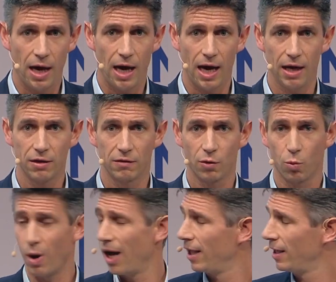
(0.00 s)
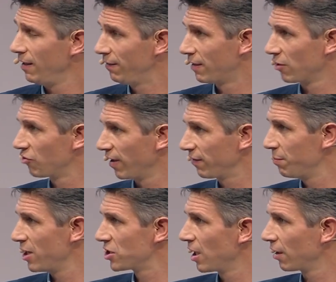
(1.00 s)
And while Esther just
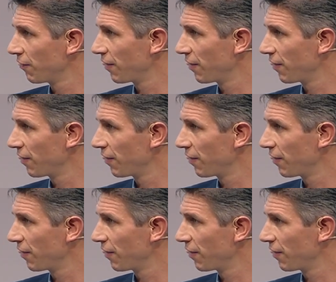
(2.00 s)
mentioned a lot of